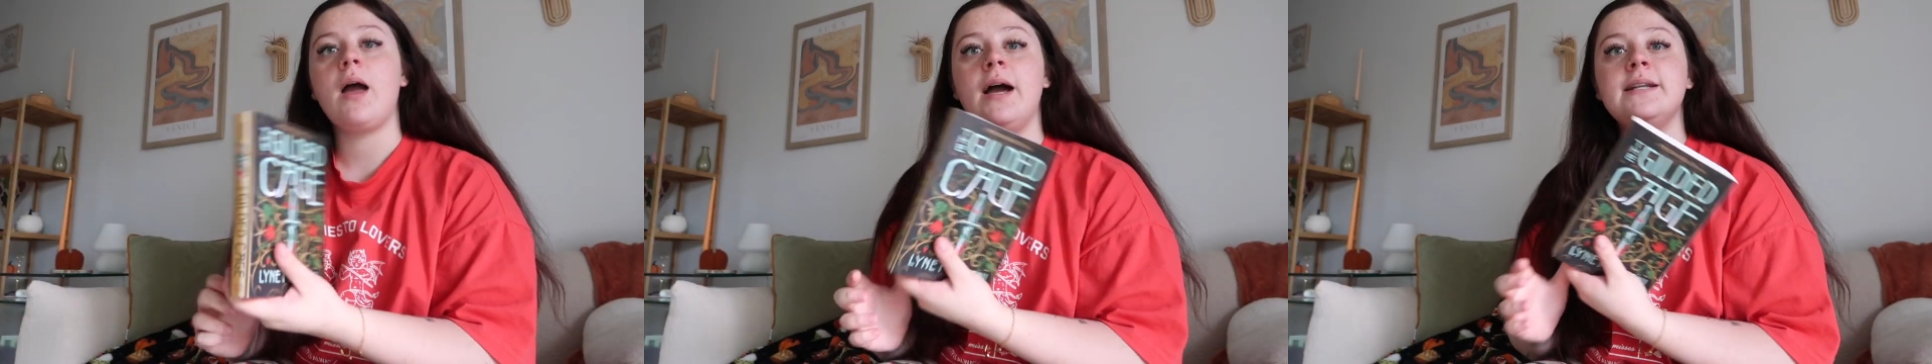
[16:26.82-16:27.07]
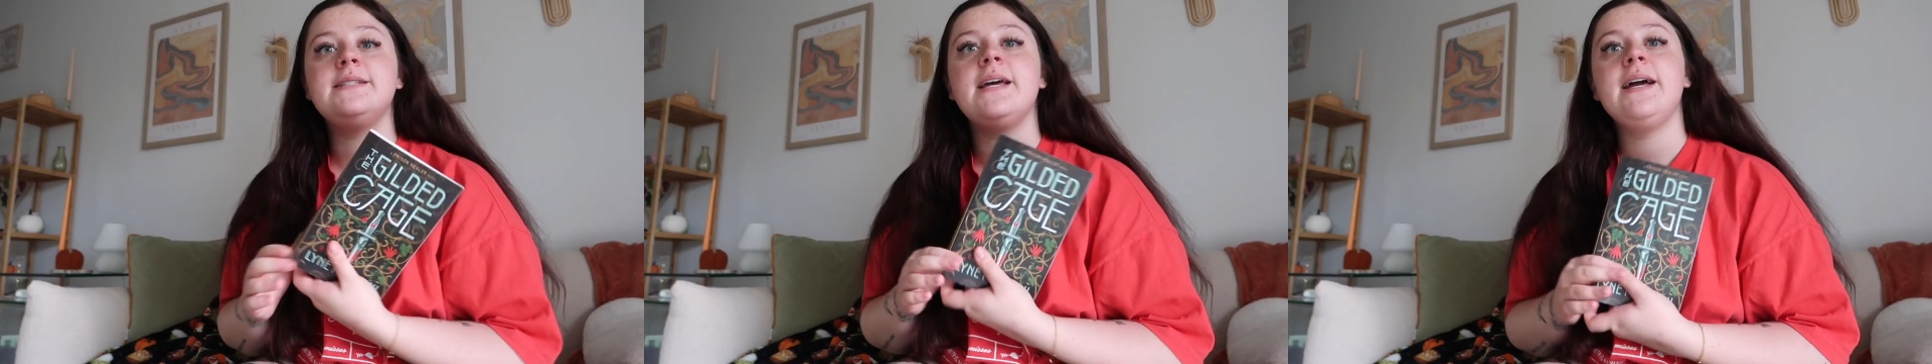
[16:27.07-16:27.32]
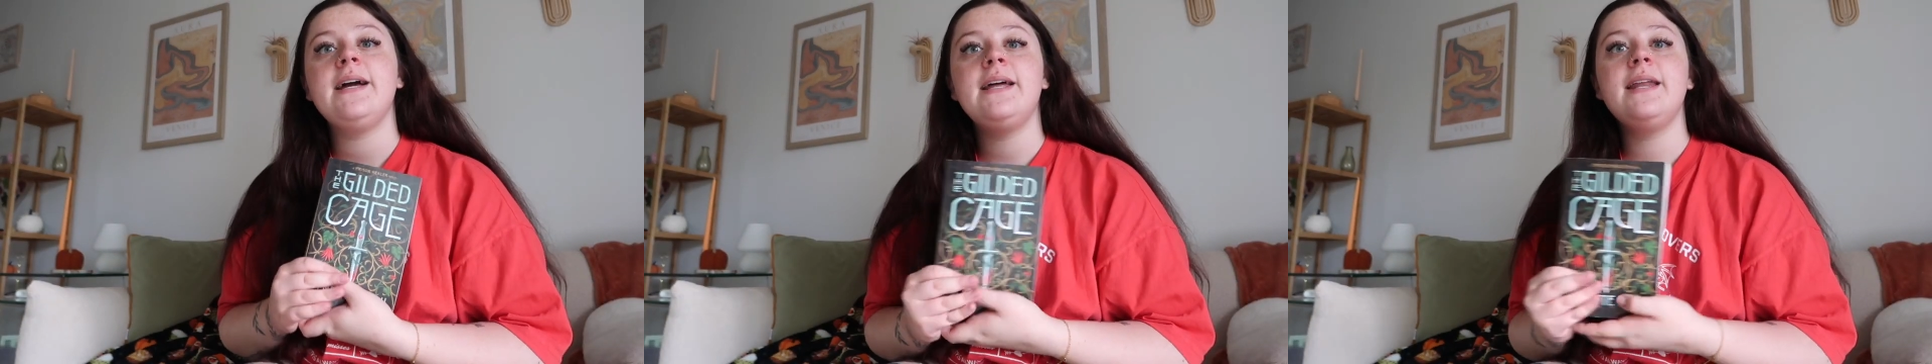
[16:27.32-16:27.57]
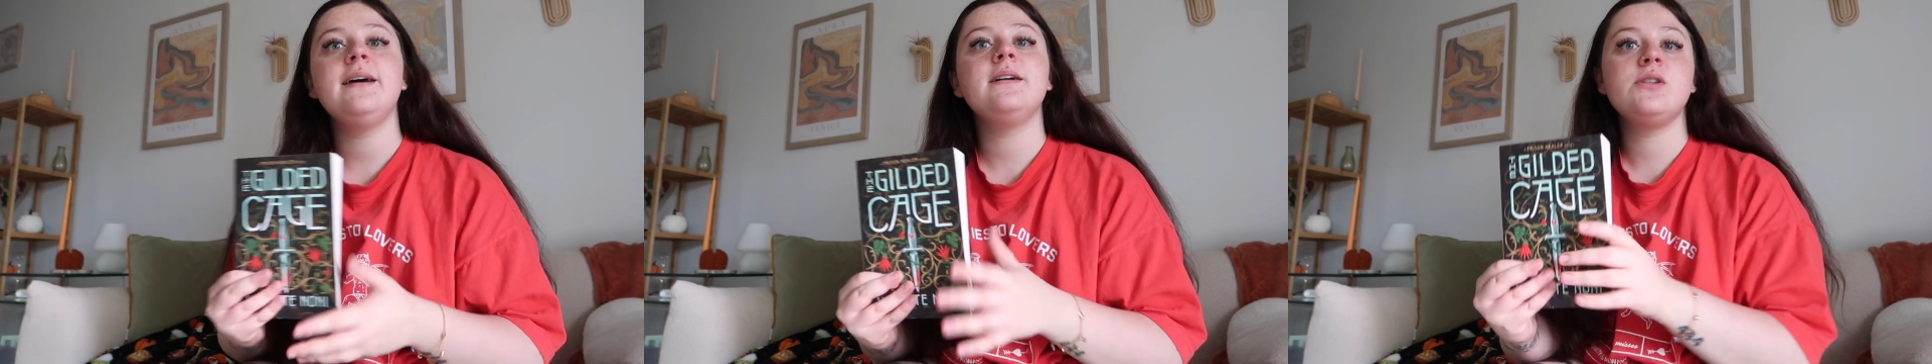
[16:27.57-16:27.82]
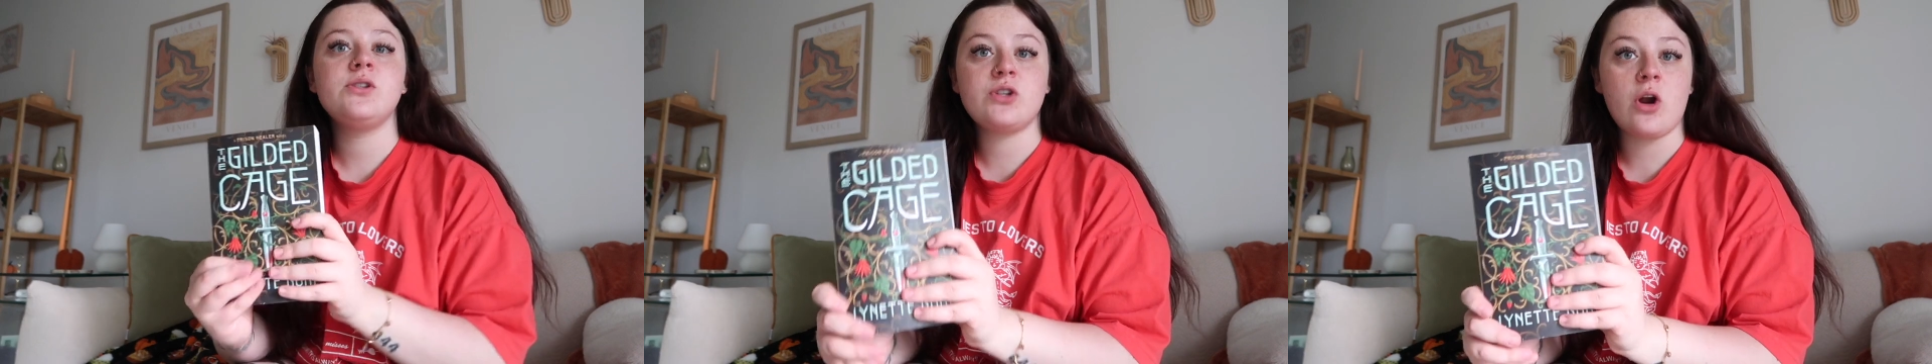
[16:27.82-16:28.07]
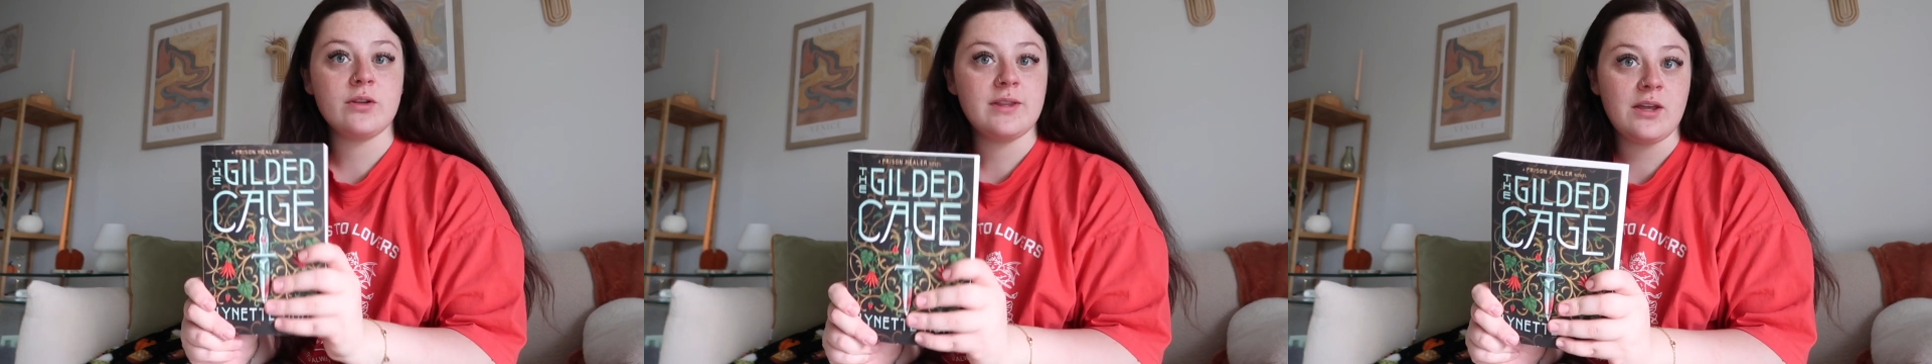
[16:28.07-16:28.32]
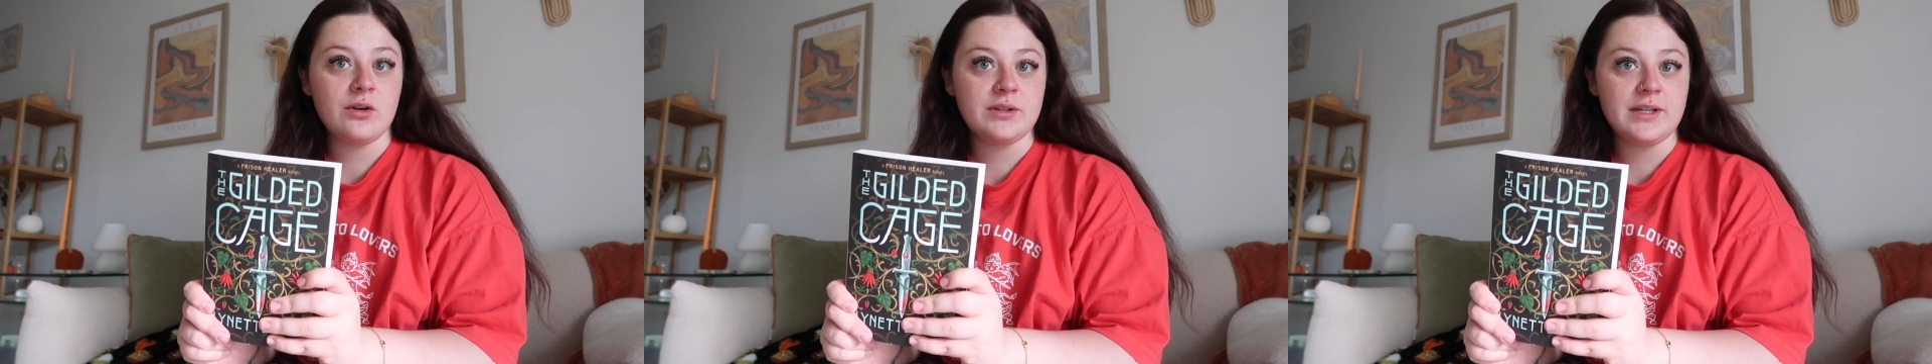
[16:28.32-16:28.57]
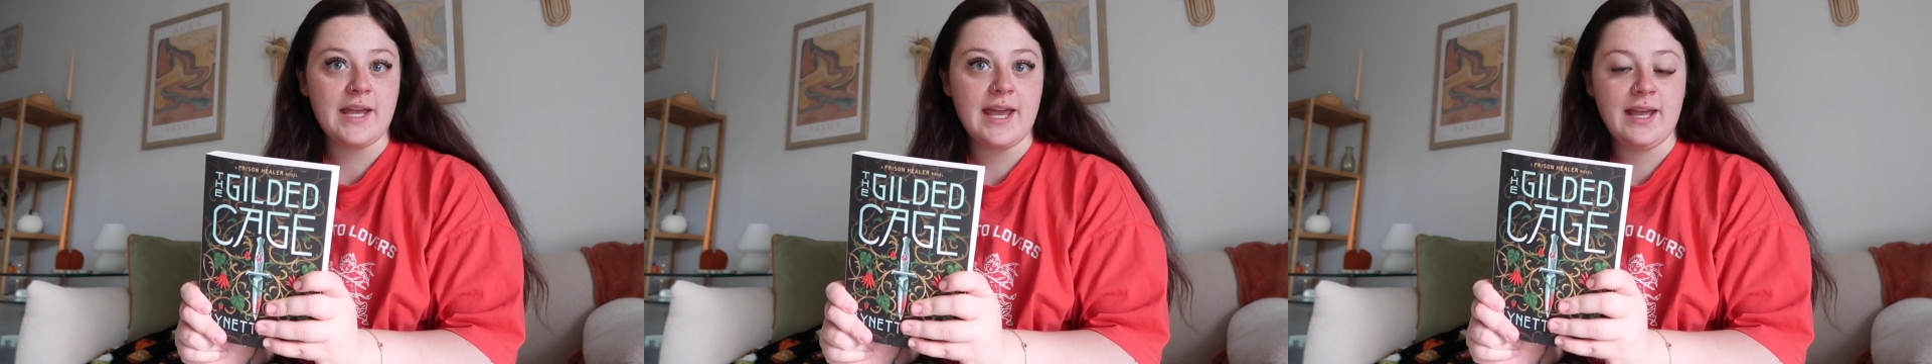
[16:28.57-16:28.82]
I did start The
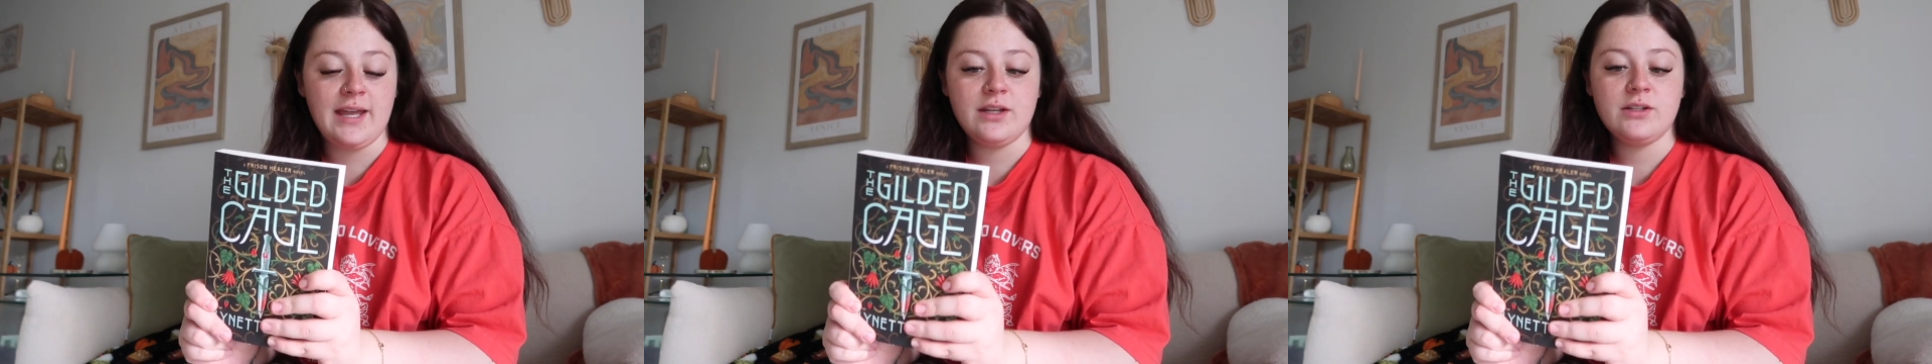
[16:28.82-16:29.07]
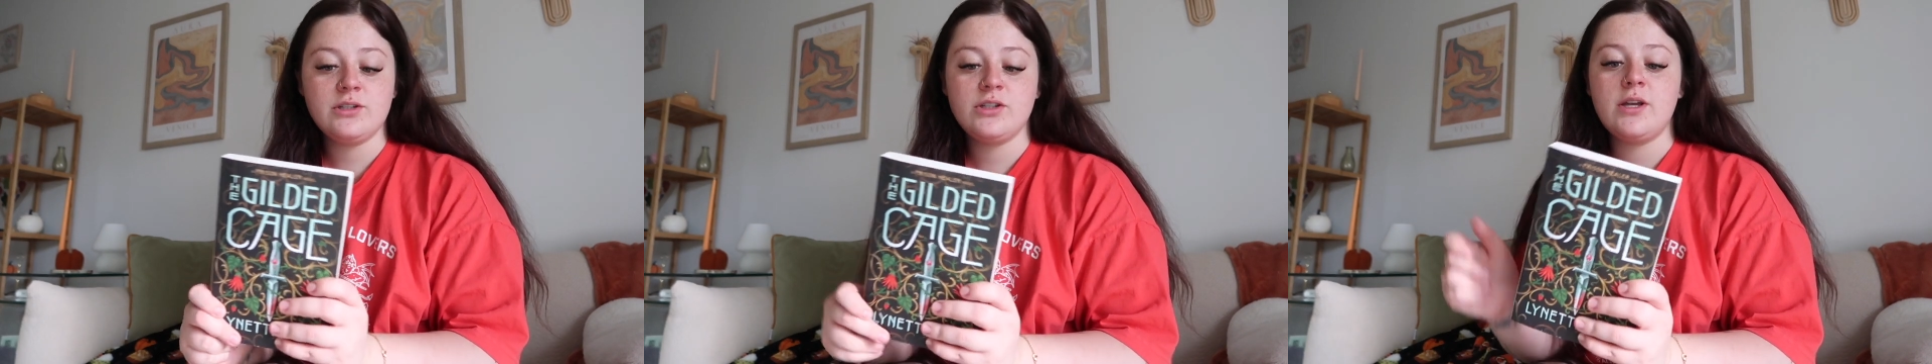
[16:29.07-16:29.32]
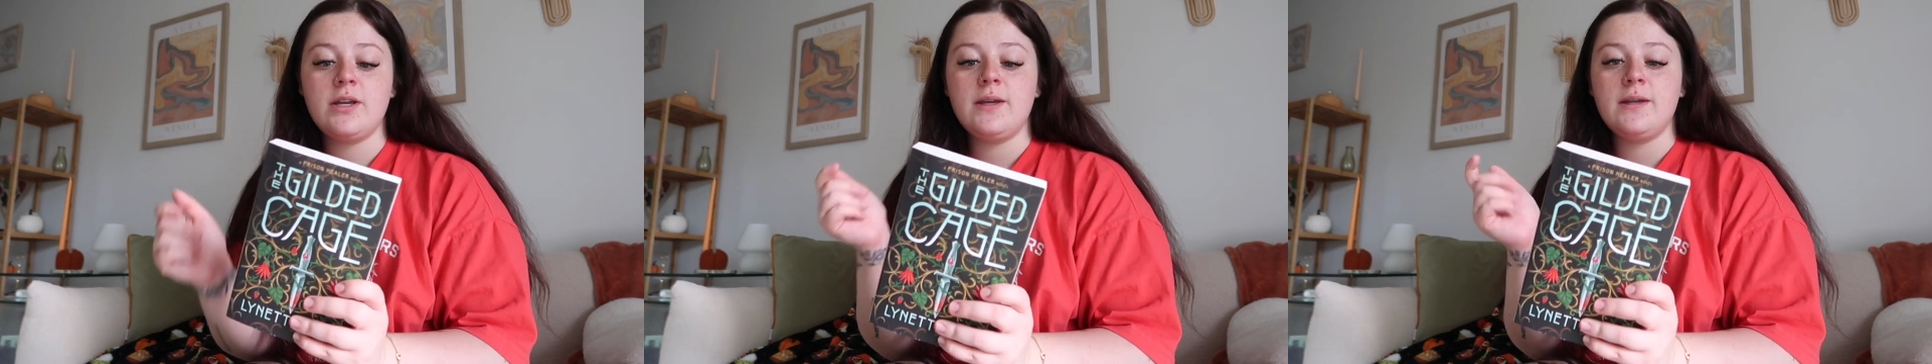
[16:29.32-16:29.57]
Gilded Cage.